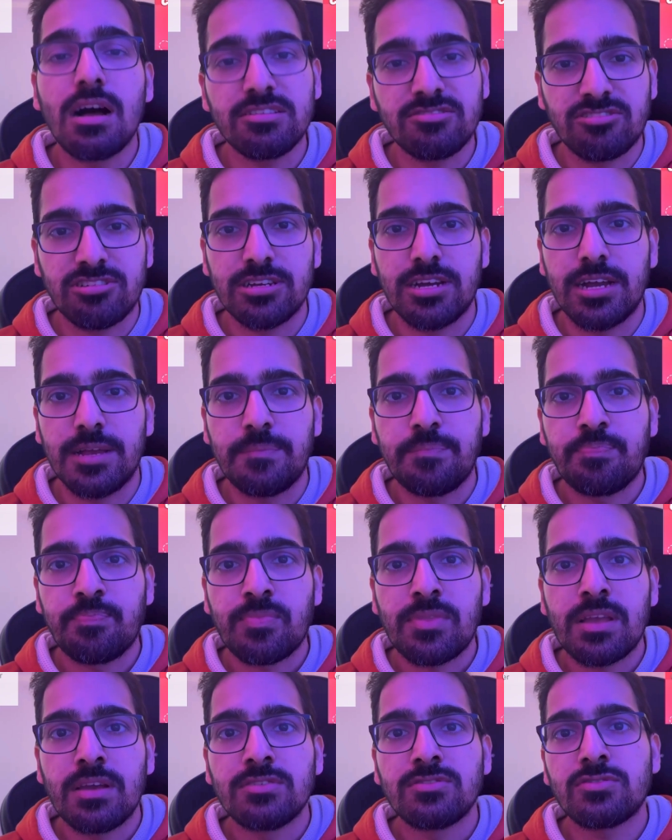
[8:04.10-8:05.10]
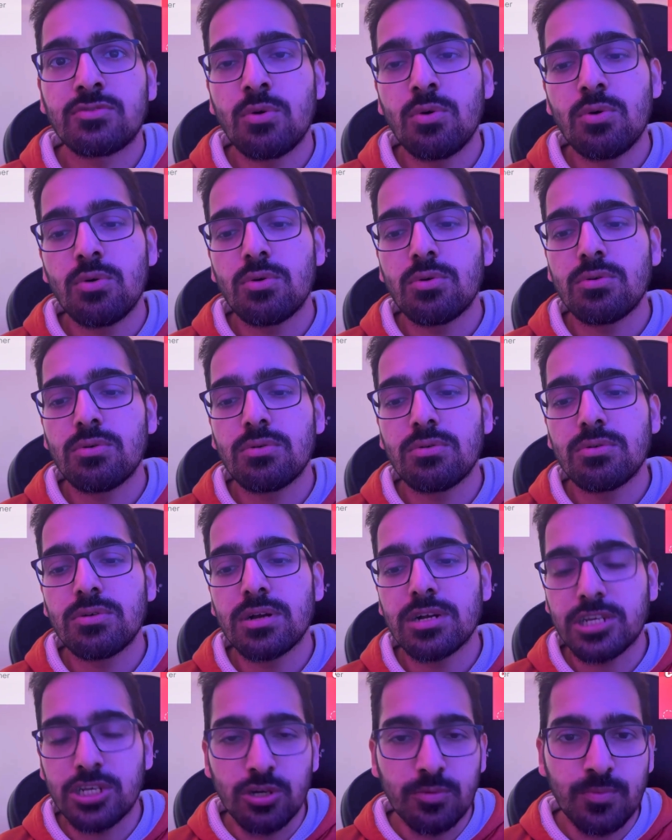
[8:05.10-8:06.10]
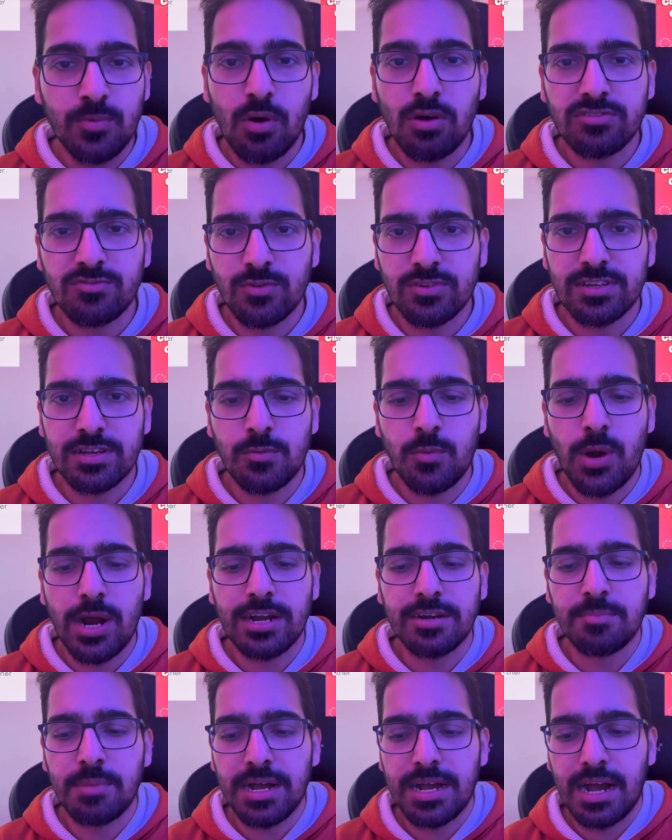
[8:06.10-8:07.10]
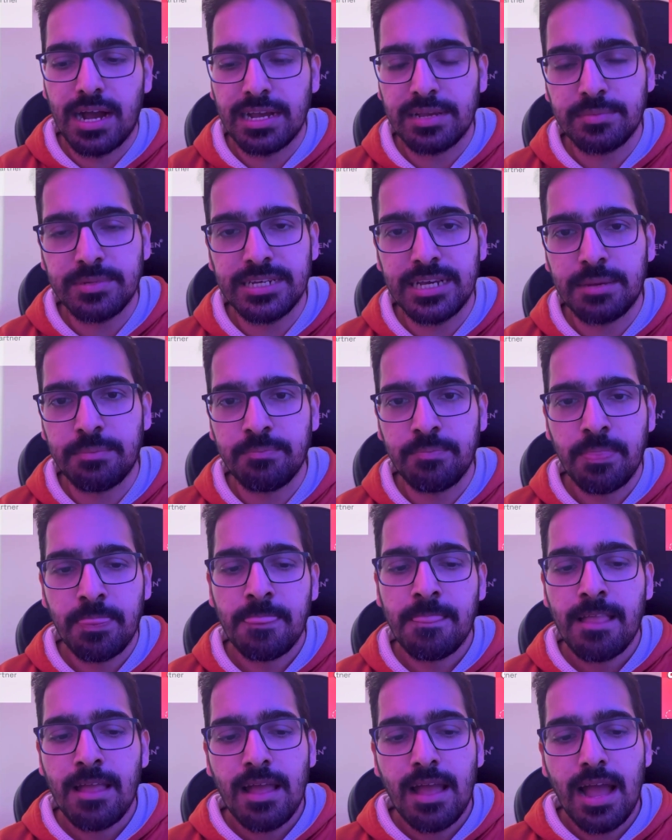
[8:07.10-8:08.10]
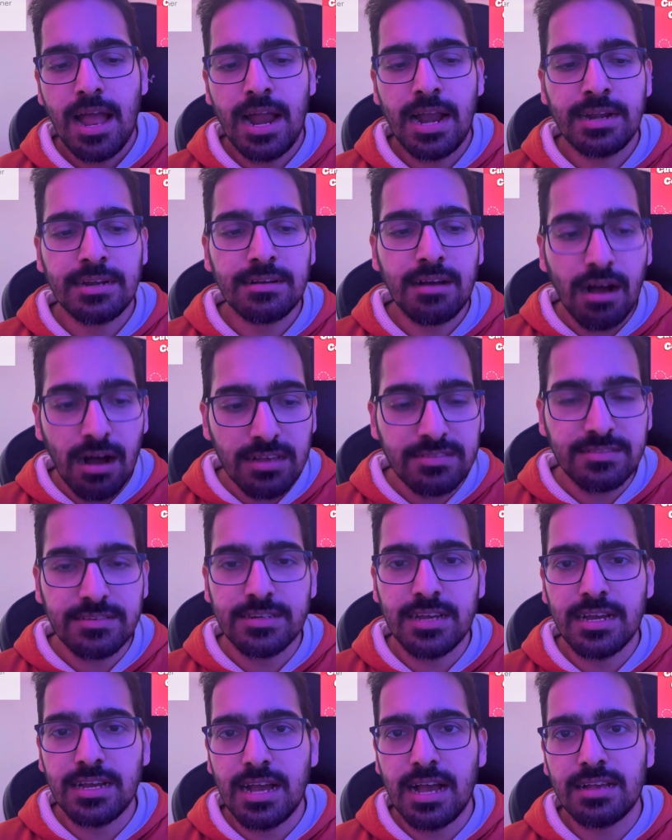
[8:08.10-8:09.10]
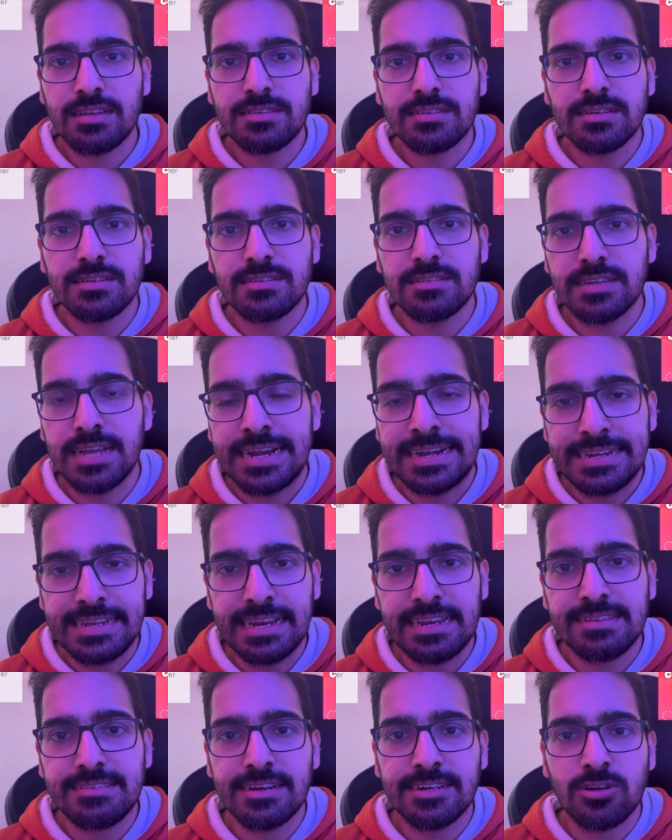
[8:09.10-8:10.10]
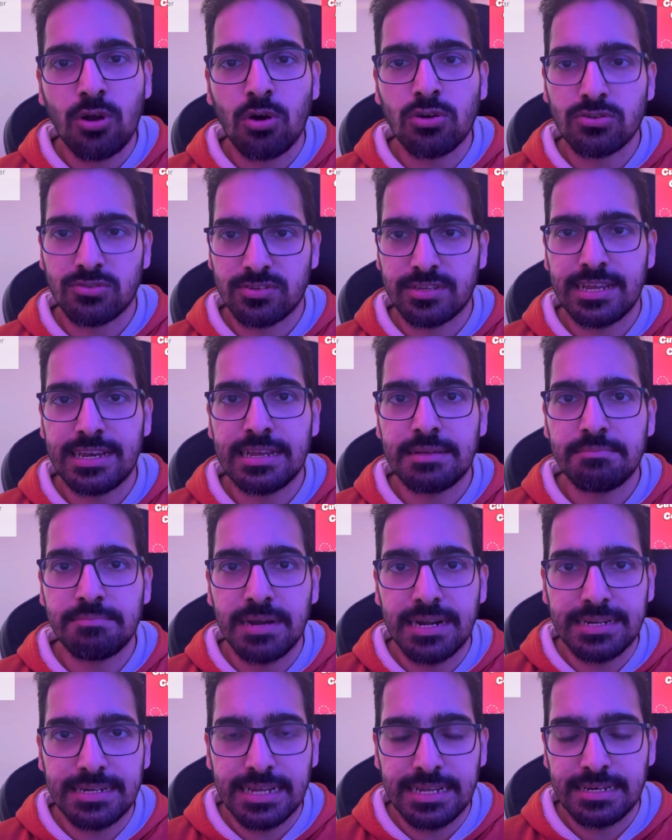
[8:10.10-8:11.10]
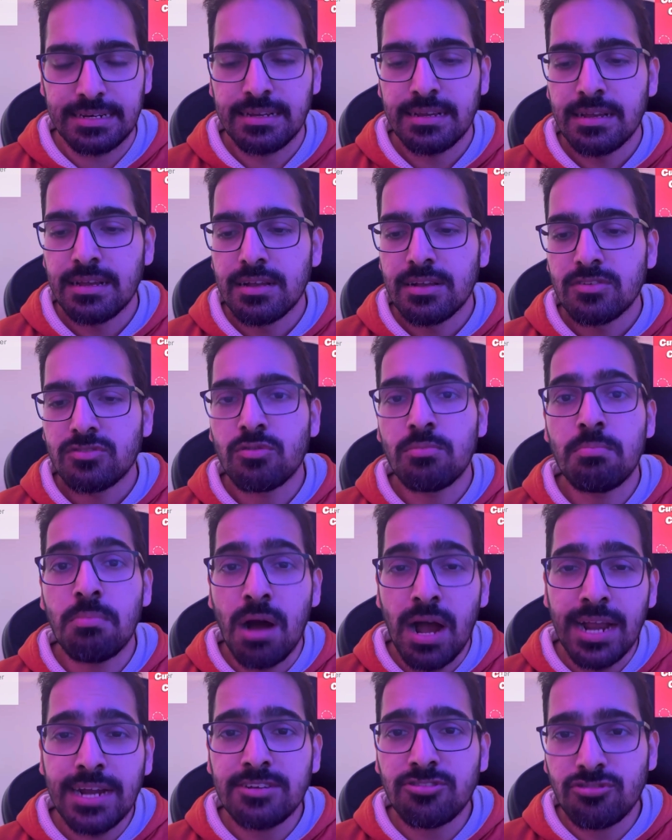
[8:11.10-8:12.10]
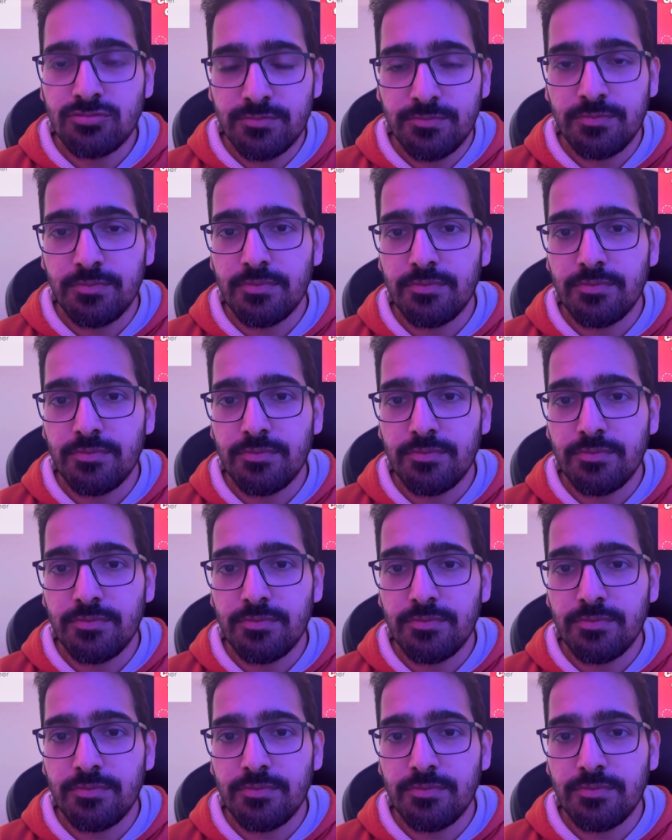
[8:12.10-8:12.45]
CastAI. So KubeCost was acquired by IBM, and CastAI has its intelligent auto scaling built in. So my